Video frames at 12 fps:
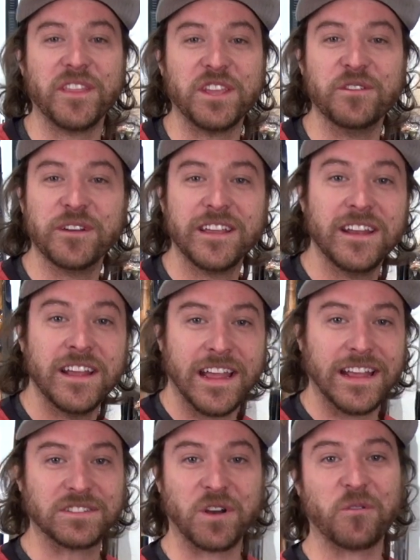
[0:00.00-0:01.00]
in the unit.
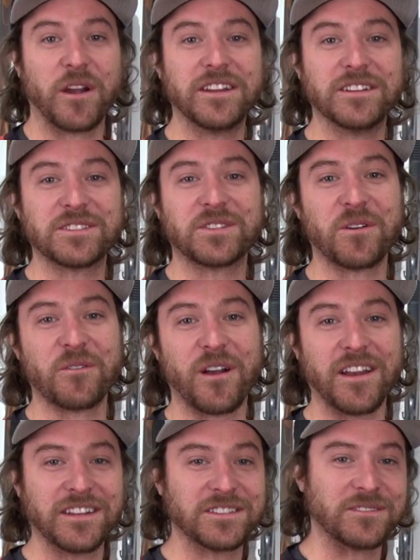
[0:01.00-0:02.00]
It's all ready to start
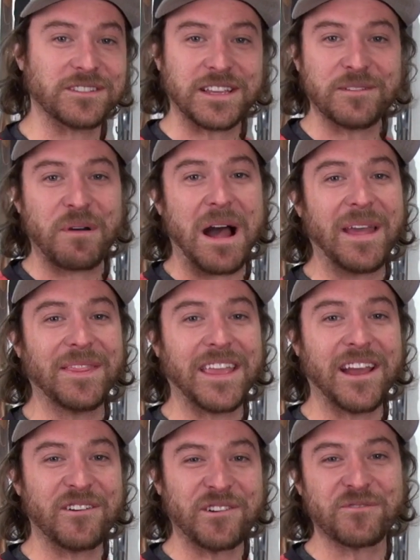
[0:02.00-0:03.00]
running. So let's get behind the
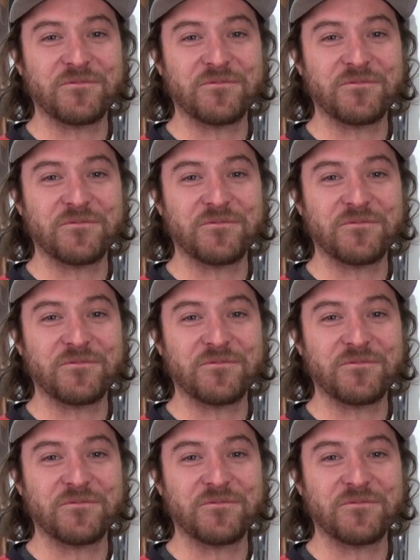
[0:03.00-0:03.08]
counter